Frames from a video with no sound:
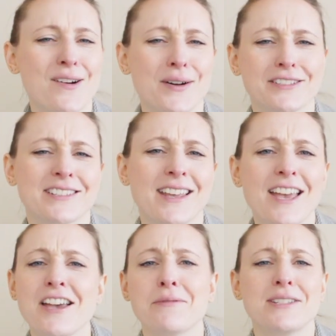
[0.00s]

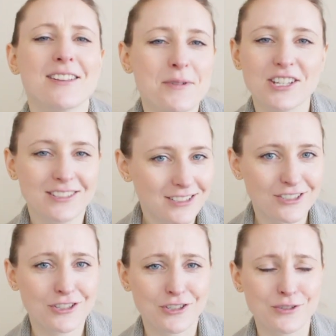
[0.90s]
it'll be so much
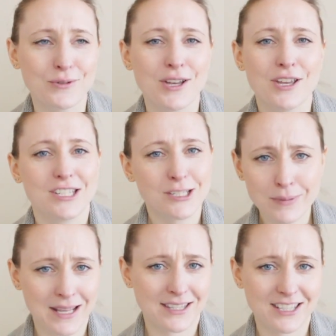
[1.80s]
easier to do
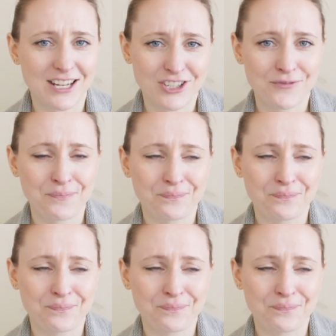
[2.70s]
duplicate stitch.